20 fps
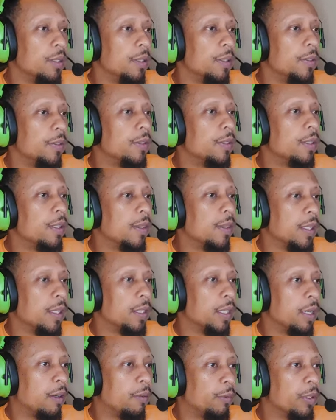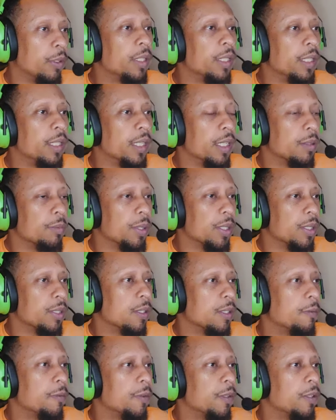the thing that I really kicked
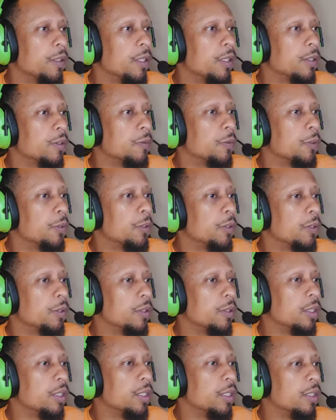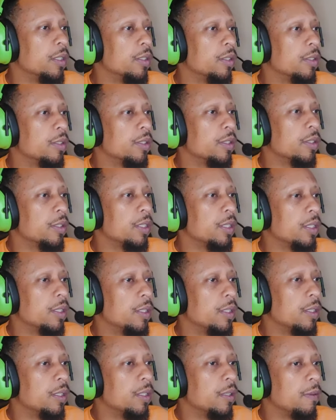myself in the nuts for is
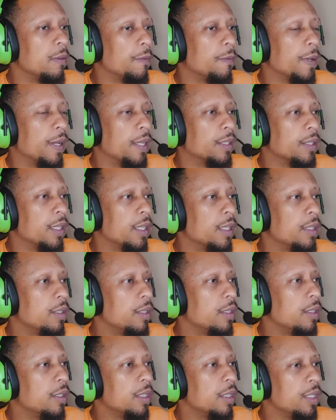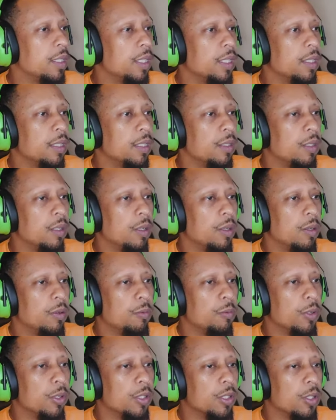the fact that
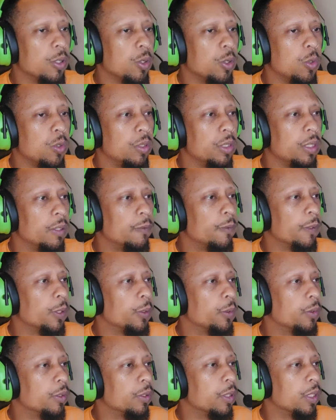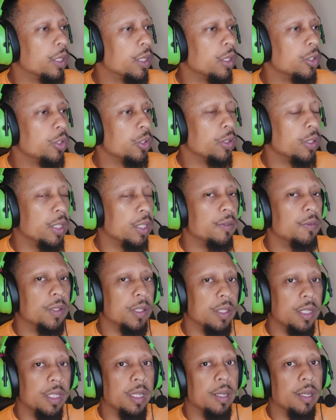we're totally floating underneath the
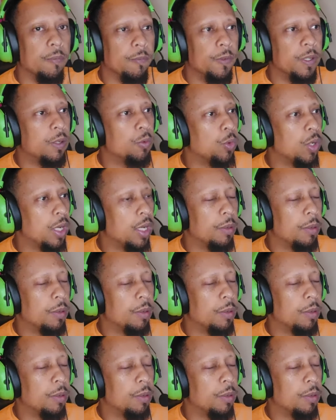damn VWAP,